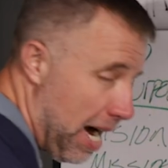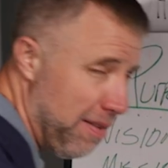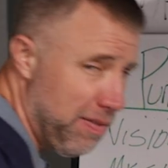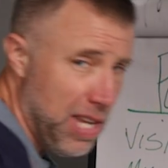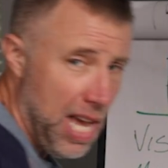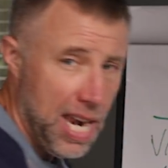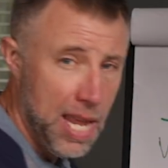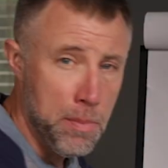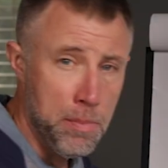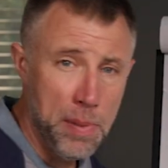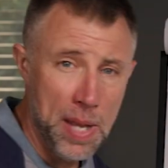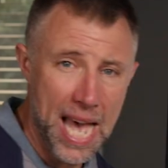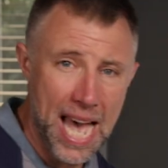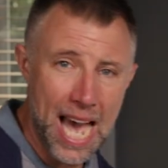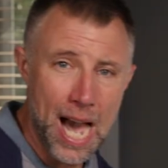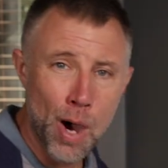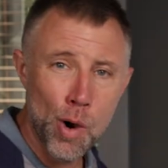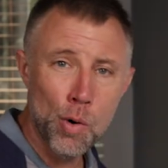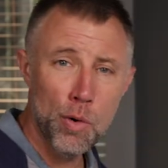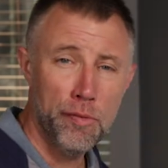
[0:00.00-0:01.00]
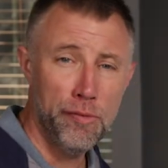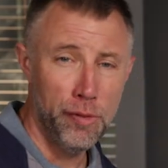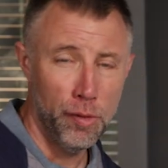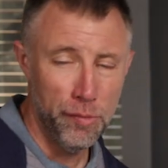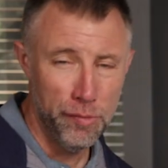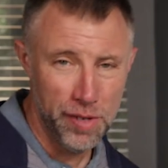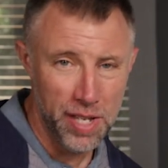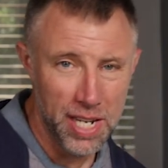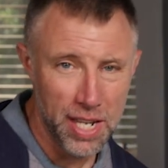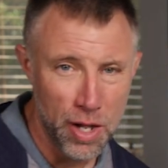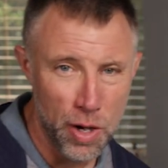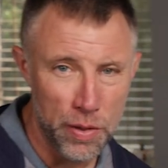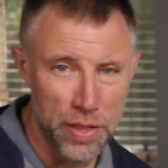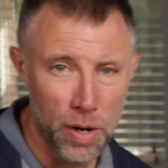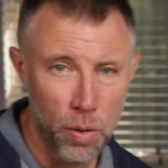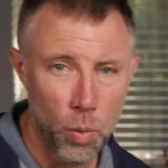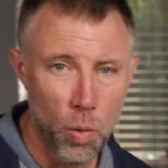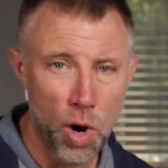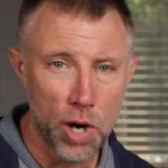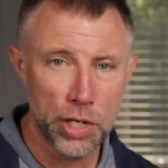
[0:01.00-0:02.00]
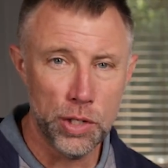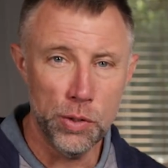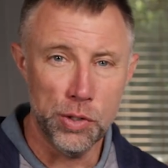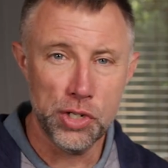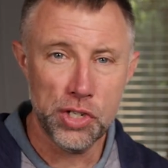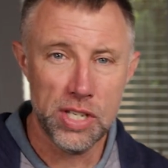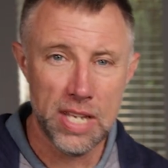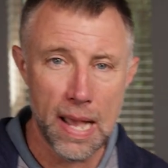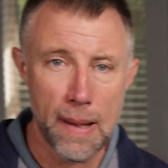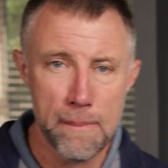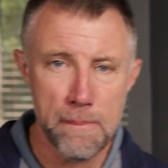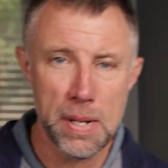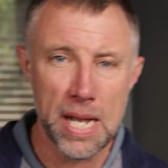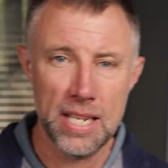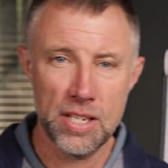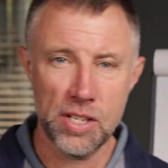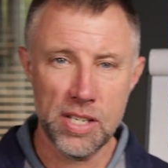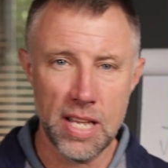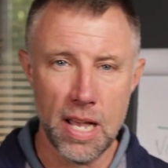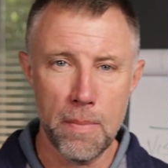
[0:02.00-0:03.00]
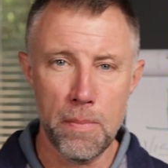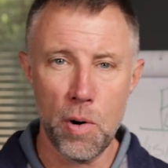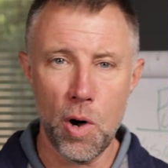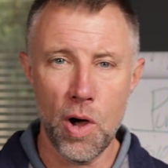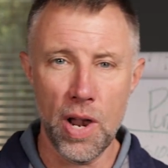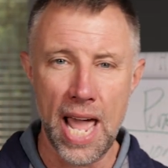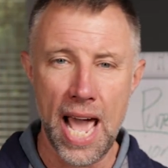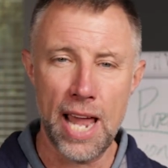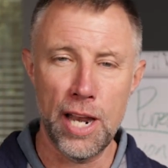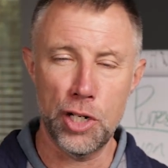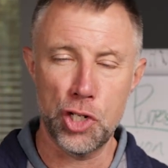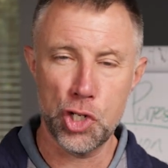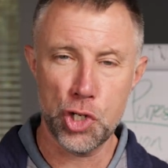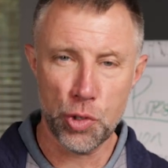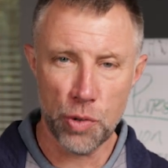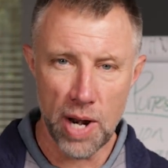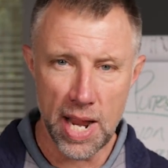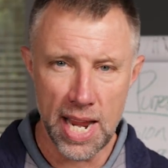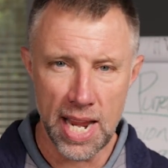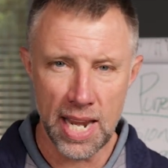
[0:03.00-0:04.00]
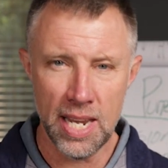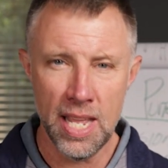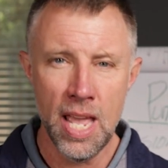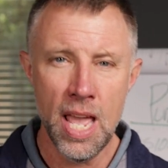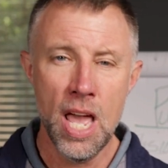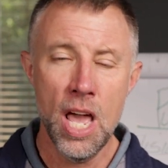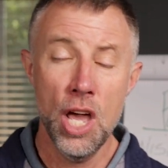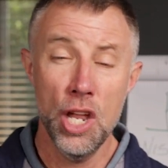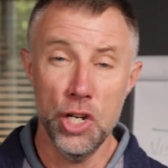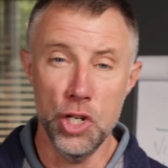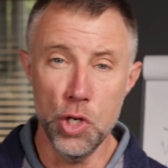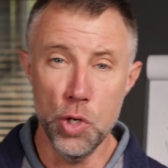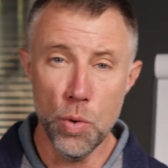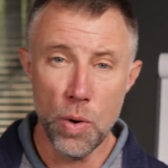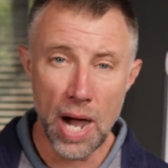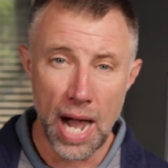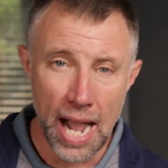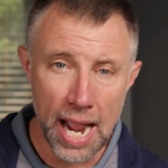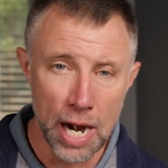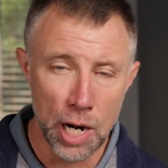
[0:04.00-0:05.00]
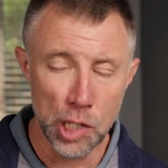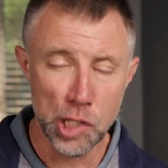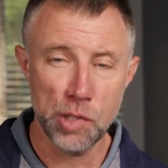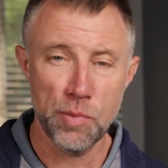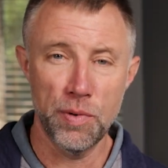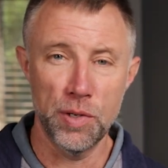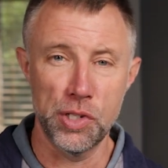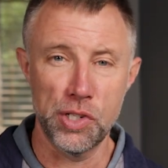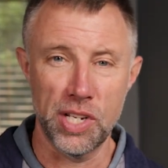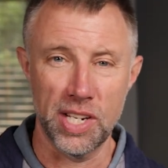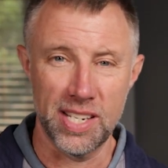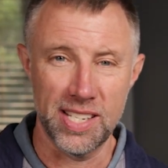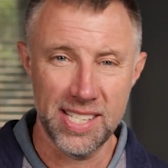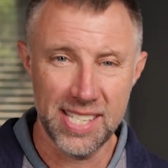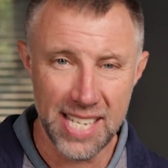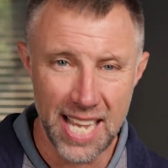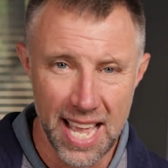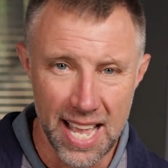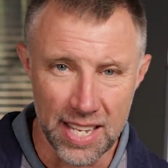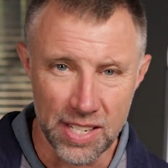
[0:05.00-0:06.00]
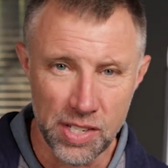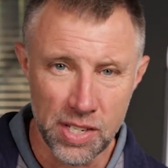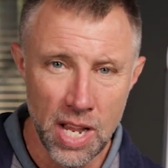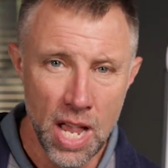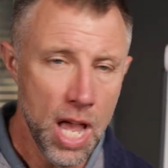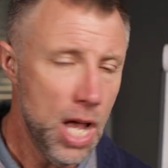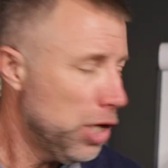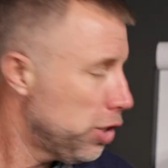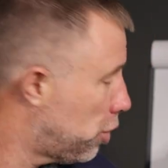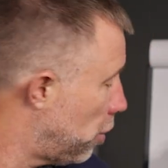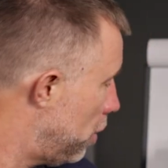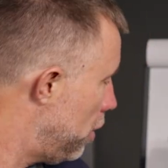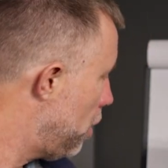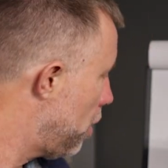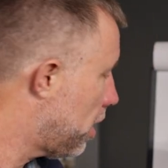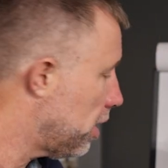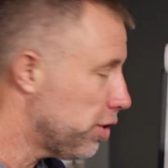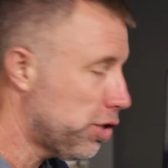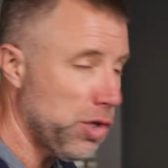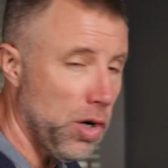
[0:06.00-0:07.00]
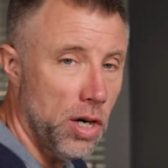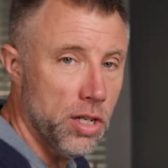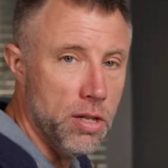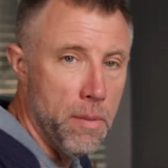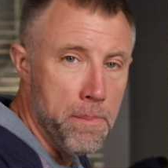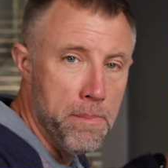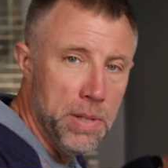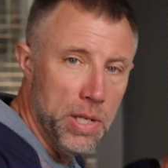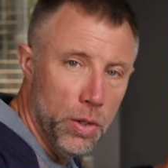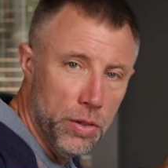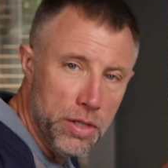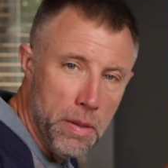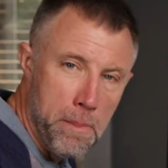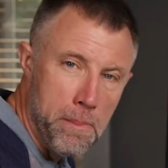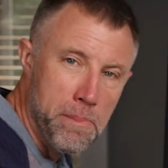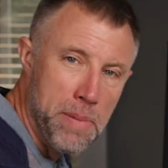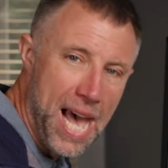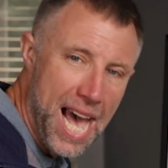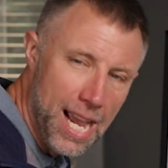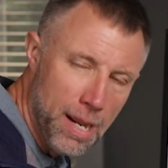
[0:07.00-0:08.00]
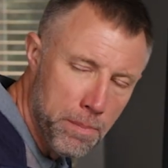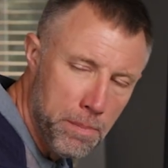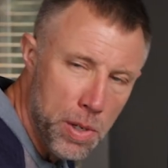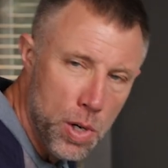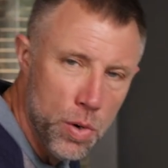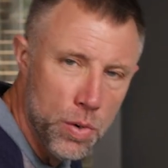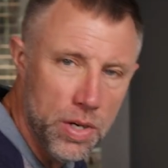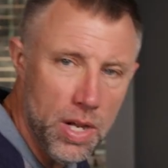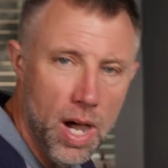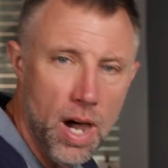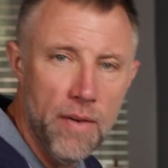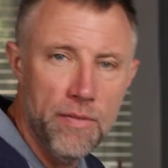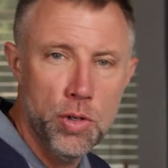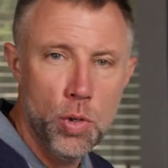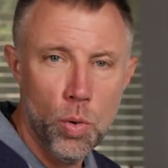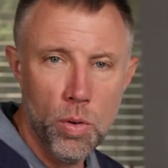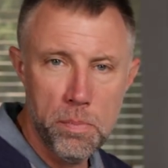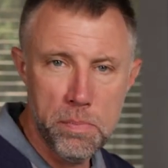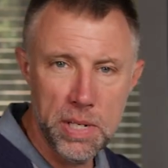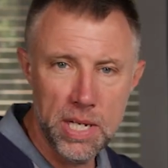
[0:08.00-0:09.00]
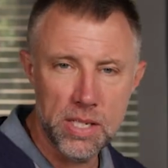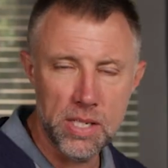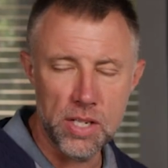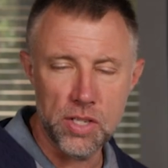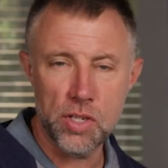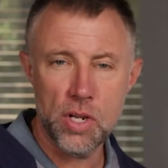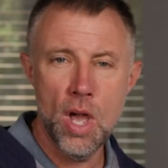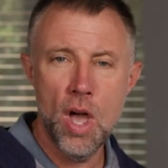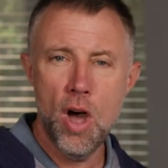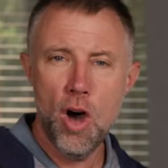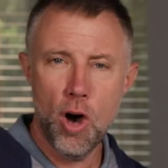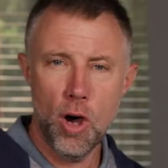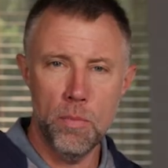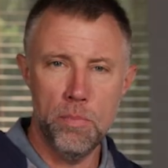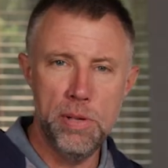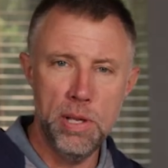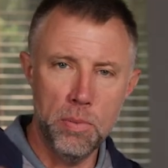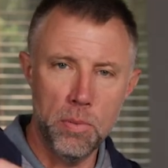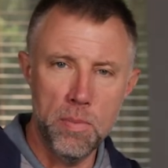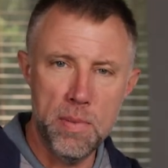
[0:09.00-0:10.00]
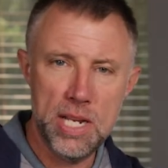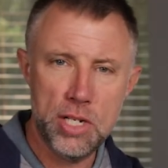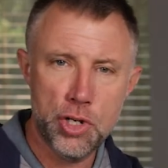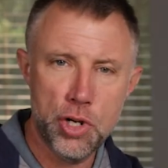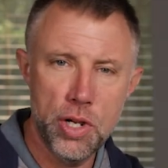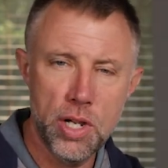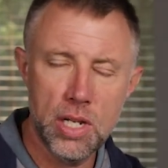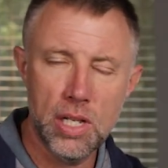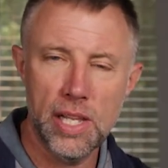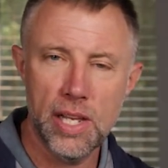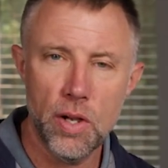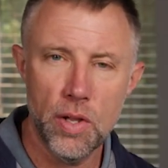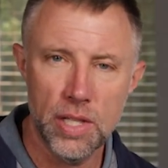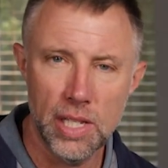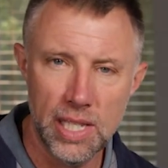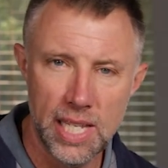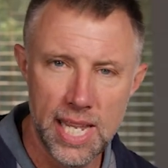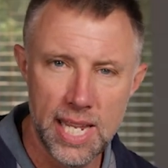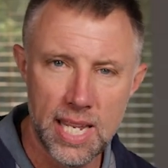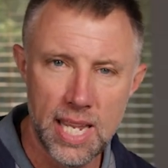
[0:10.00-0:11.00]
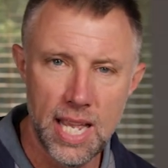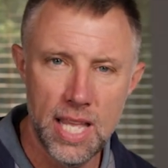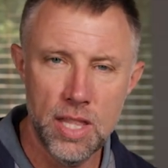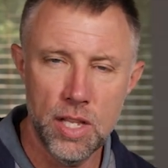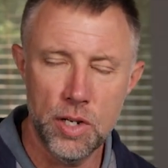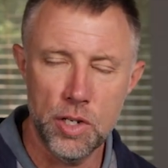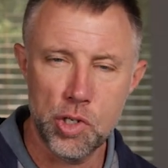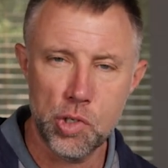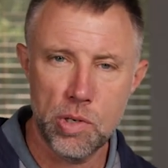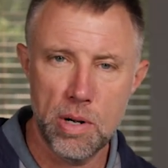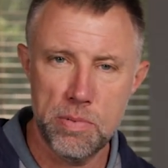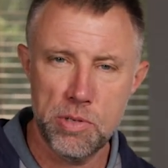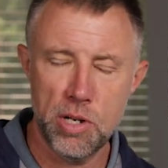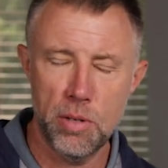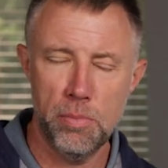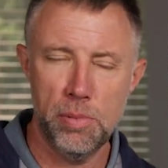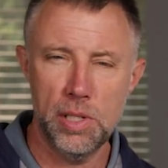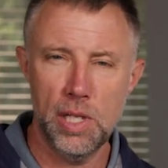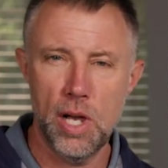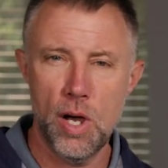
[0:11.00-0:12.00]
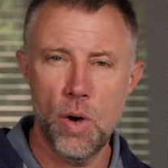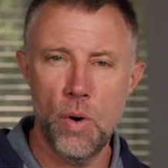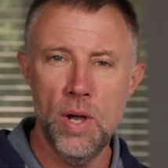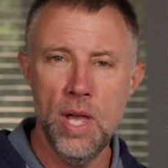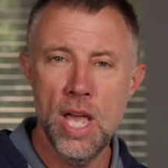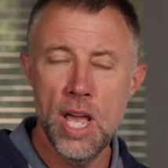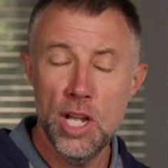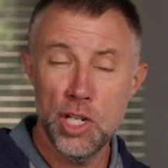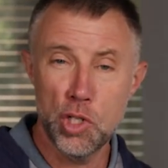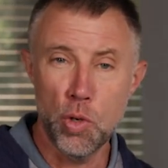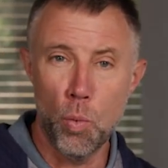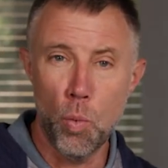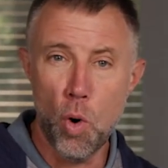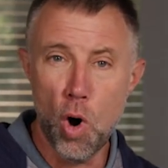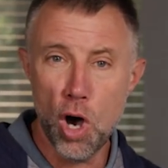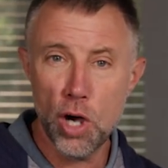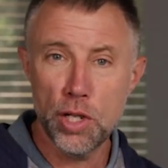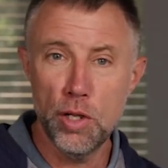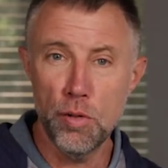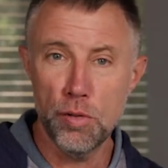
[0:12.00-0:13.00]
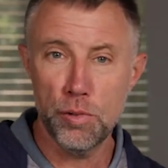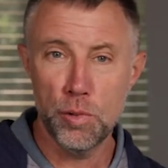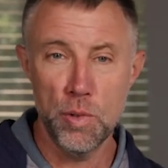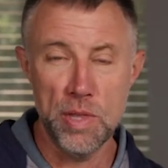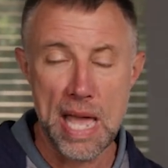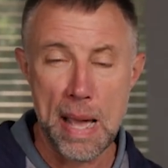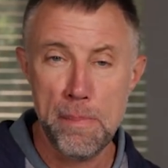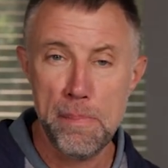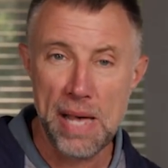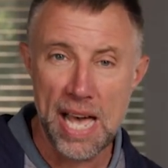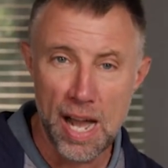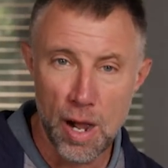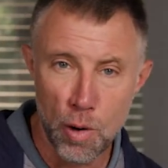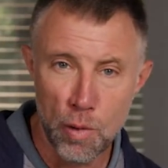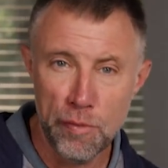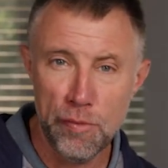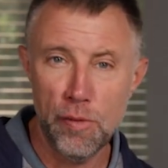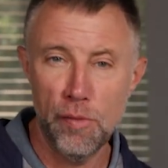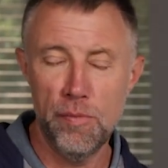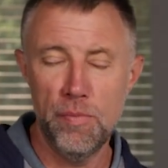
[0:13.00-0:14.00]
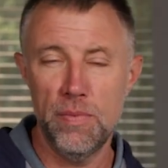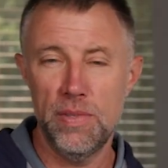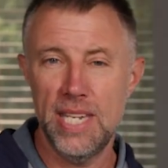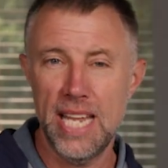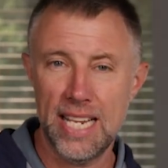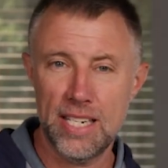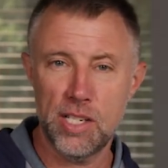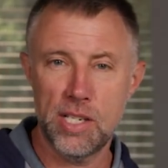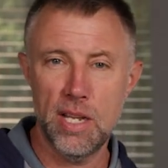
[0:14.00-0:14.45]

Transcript: I've got a powerful video that'll walk you step by step on how to train new hires for success so that you can start to build the backbone of your business on people. Make sure you click on the link in the description below to walk you through that powerful next